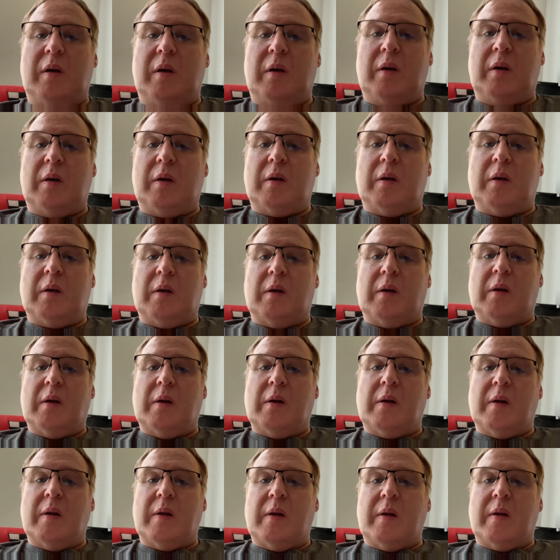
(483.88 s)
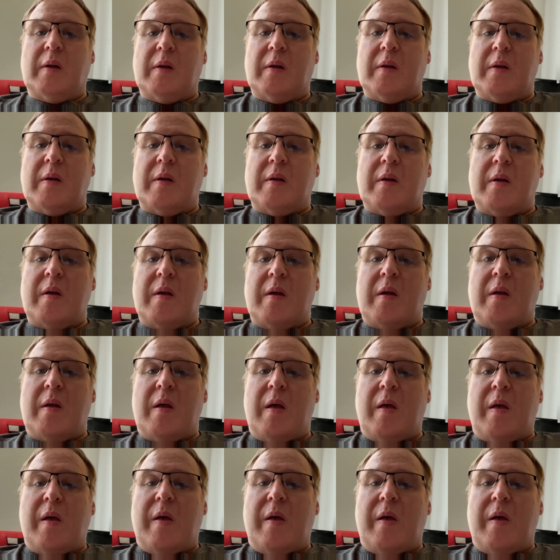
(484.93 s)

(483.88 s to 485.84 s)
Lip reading: (no one is talking)